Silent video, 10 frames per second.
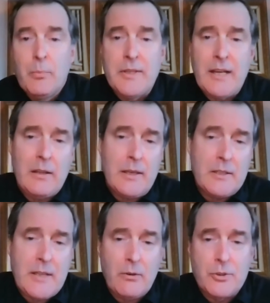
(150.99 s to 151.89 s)
But then
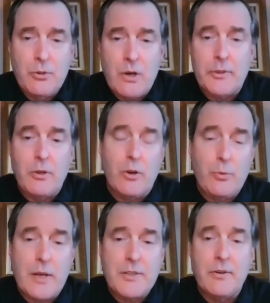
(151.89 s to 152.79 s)
in dental school, I went to
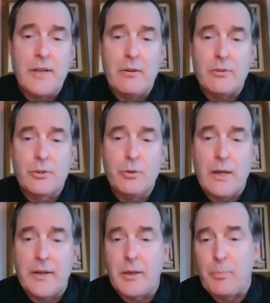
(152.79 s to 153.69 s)
Northwestern Dental
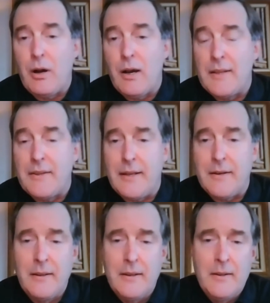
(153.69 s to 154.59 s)
School out of DePauw, and
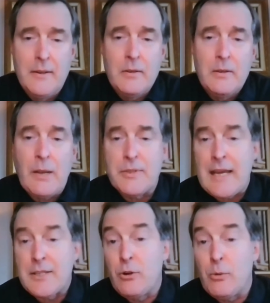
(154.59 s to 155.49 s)
then I was
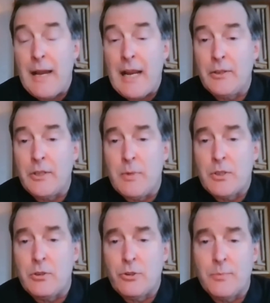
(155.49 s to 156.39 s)
asked to go back on these
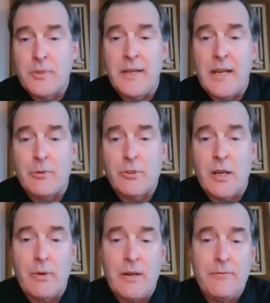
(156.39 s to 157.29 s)
mission trips to the
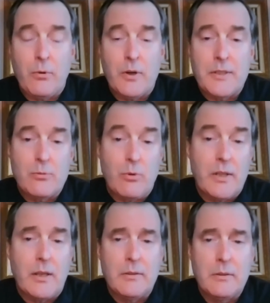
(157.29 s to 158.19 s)
Amazon rainforest as
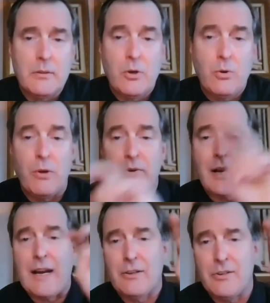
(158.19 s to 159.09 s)
one of the quote
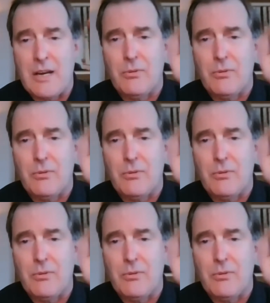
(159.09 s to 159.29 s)
doctors.